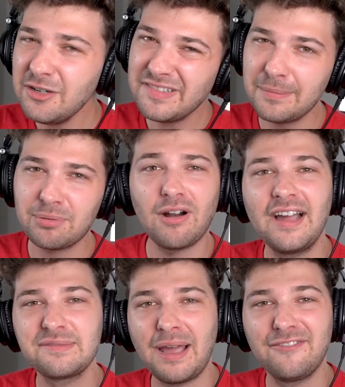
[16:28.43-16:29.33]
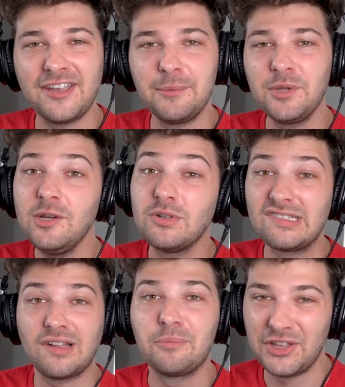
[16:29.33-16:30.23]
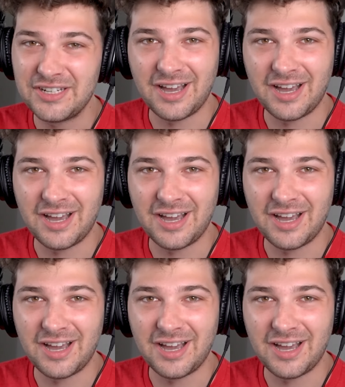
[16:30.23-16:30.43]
go surprise my family with something